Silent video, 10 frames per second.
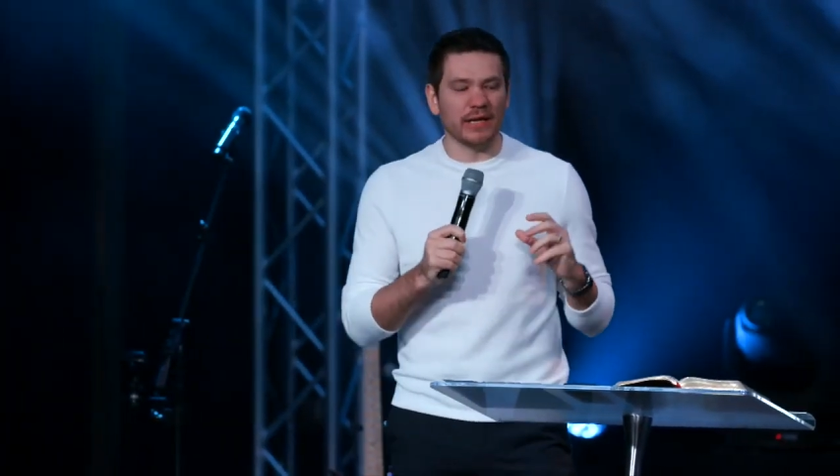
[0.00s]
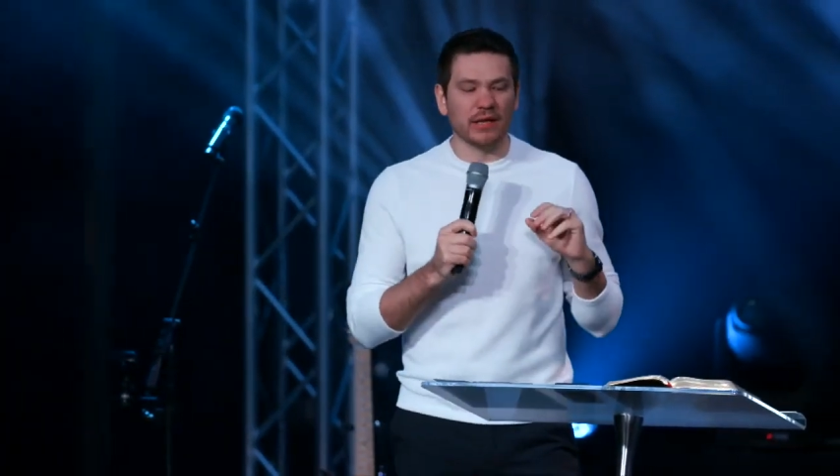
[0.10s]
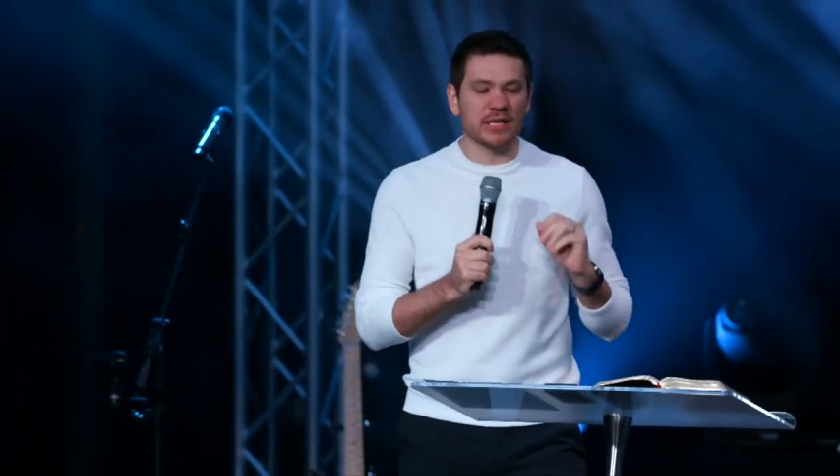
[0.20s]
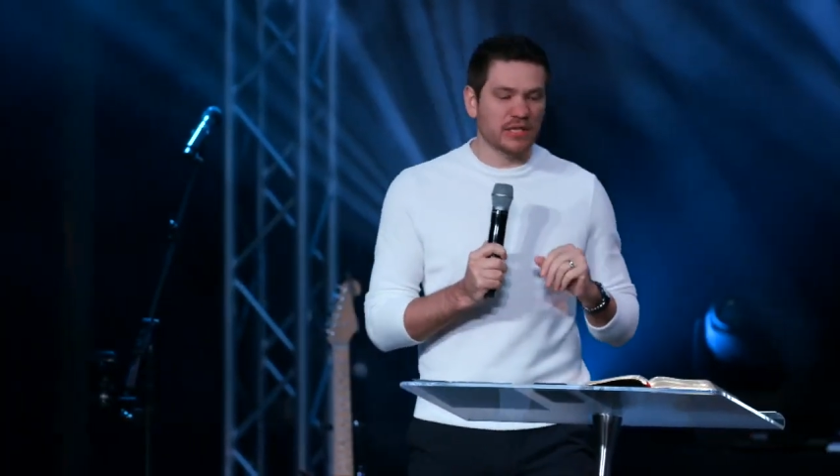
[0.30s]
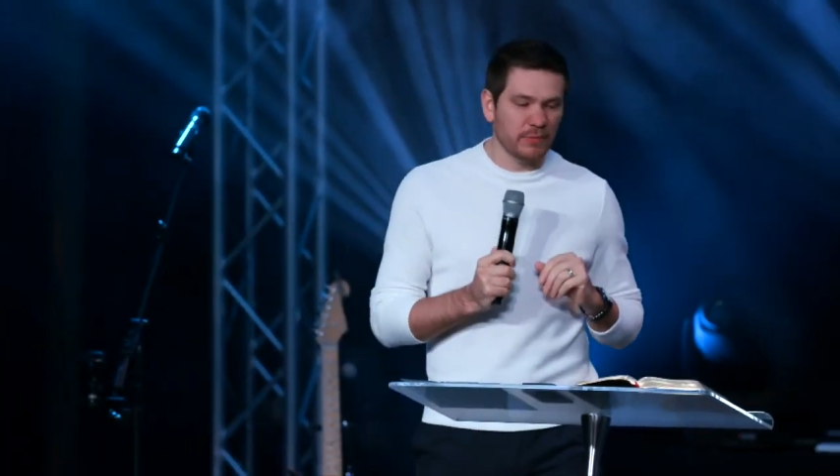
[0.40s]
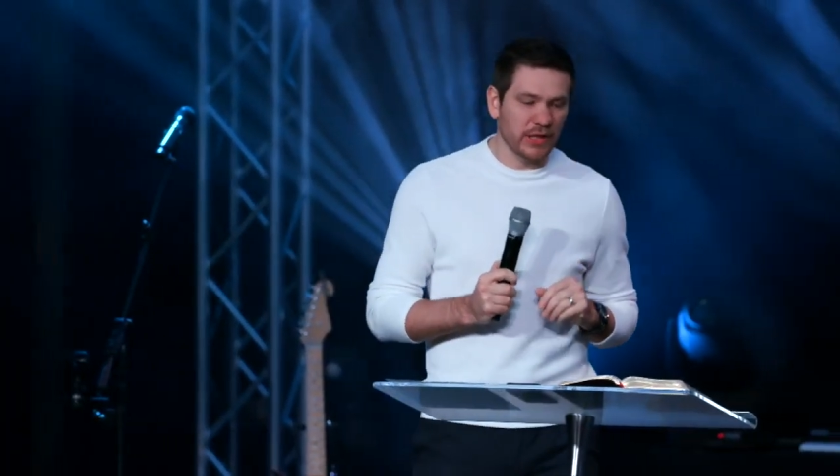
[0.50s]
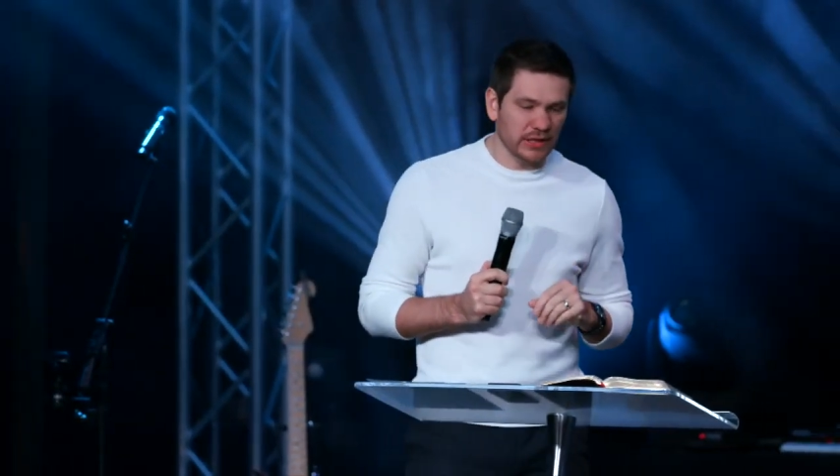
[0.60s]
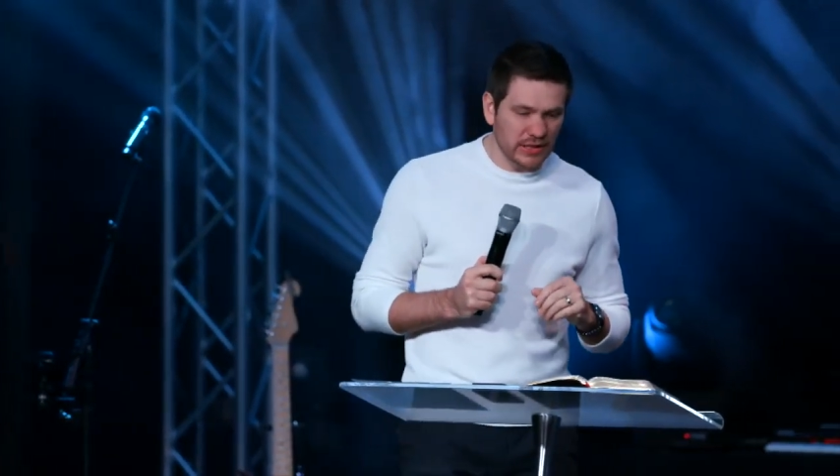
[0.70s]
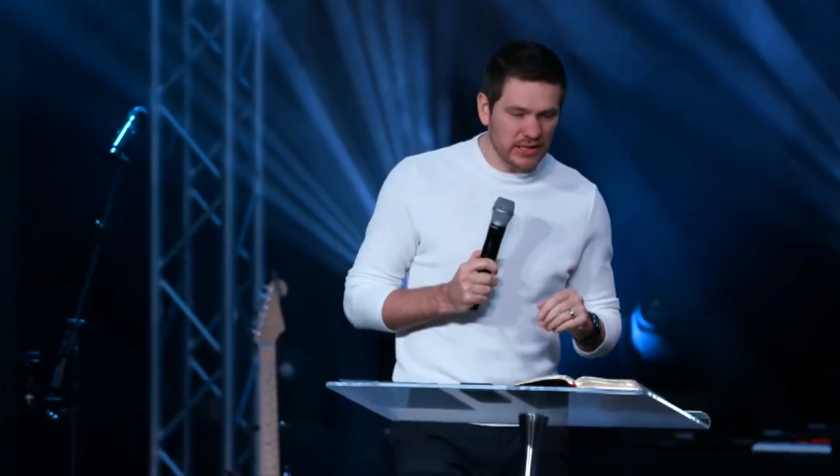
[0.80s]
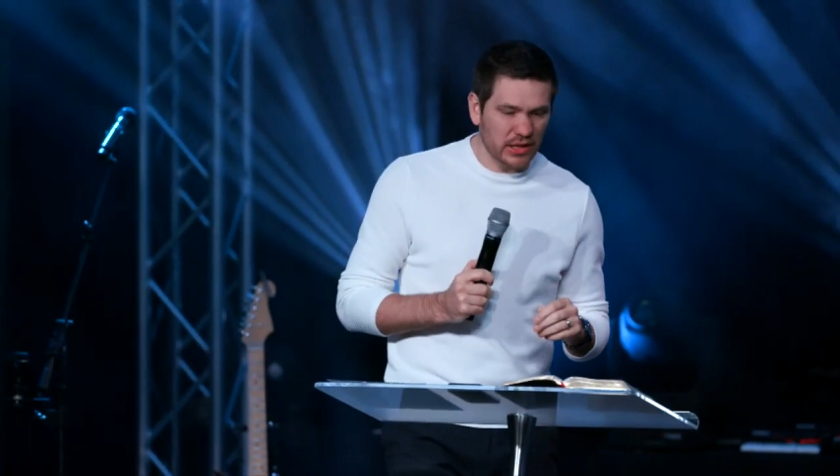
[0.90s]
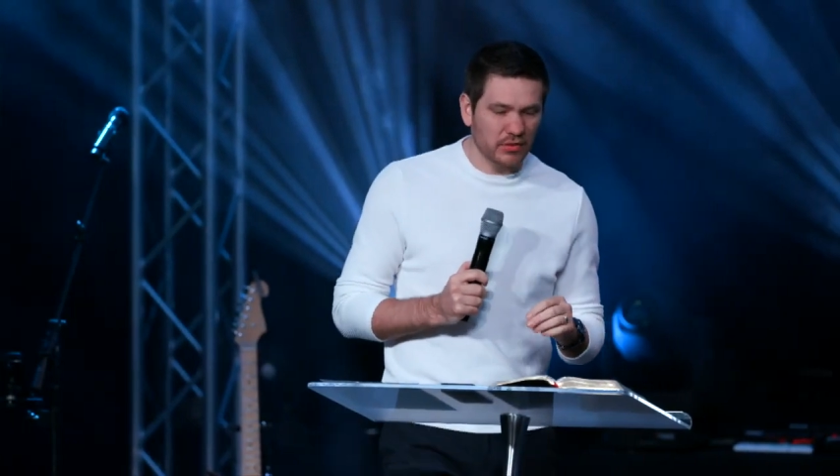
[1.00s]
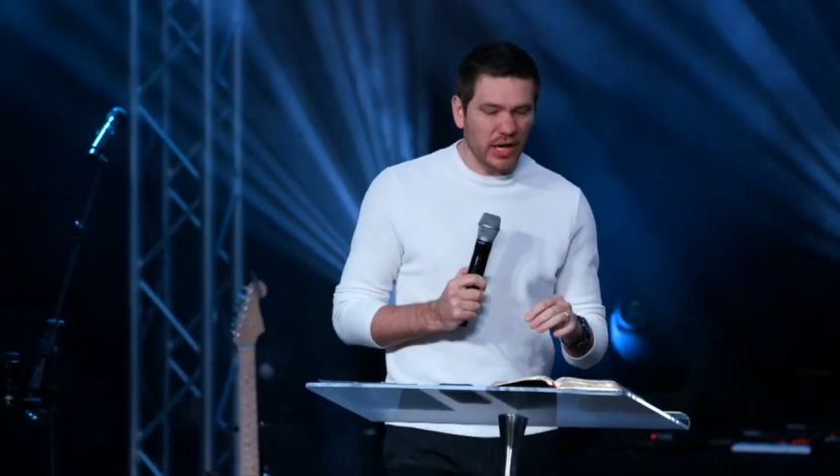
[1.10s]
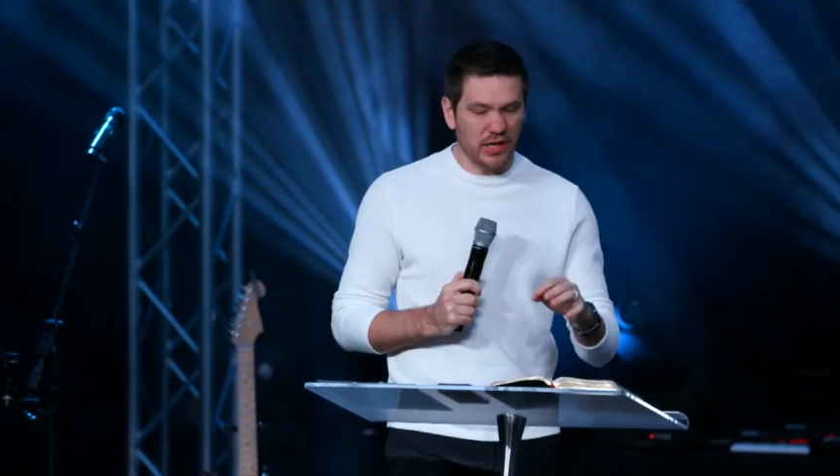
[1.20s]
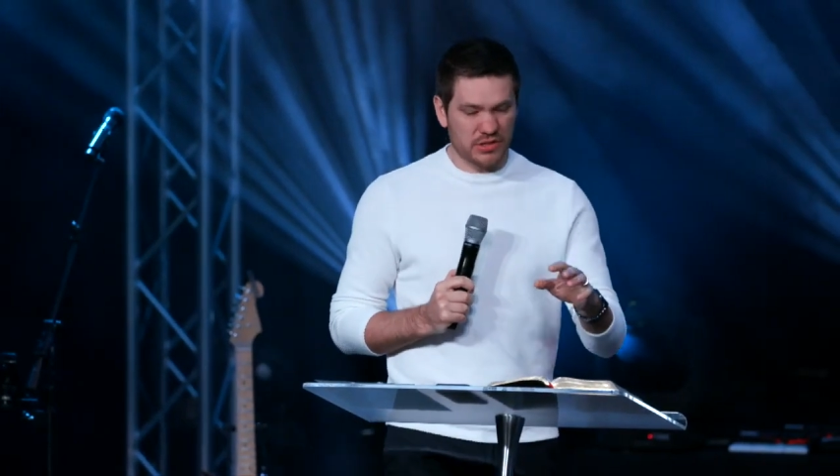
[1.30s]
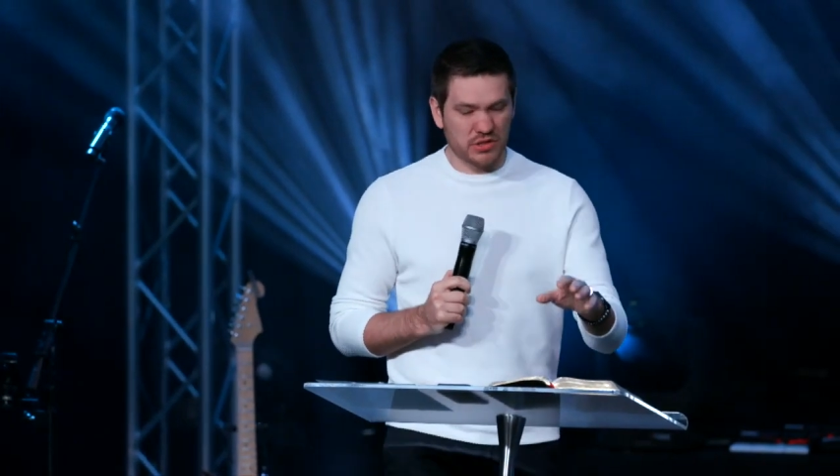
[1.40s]
in Elizabeth and
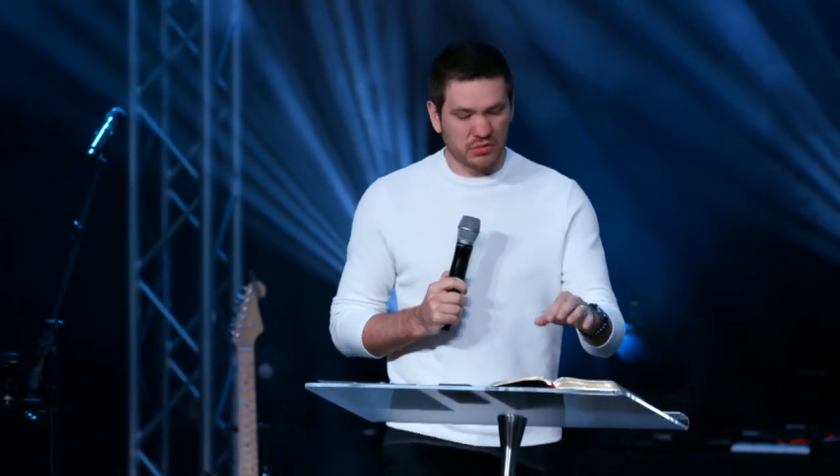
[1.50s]
Zechariah's